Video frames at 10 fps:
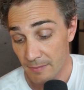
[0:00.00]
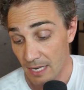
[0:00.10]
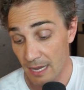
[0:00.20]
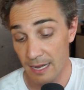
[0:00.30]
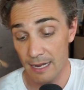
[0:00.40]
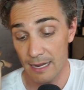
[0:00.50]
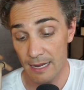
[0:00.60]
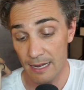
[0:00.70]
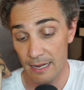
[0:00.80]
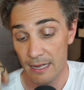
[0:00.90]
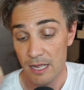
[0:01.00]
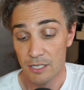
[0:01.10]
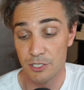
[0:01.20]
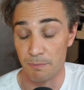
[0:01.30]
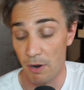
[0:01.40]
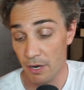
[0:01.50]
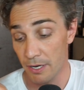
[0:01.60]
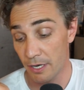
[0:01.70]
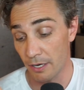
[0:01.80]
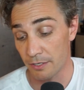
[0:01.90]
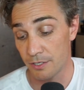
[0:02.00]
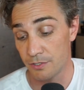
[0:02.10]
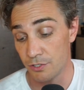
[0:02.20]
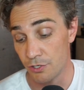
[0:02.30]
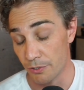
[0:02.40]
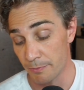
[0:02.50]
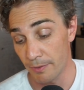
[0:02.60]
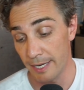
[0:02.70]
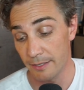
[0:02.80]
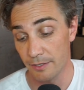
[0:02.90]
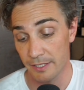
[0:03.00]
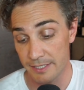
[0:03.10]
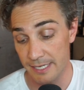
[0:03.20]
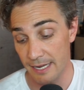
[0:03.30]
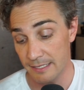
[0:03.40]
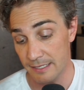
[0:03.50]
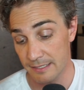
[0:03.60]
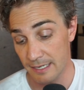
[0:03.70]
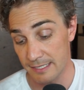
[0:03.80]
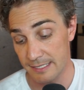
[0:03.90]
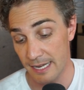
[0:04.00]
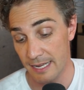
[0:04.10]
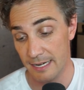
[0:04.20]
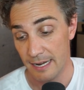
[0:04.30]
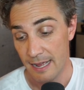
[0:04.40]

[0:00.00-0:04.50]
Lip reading: Tomorrow, going to zoom around on the desk, as I said.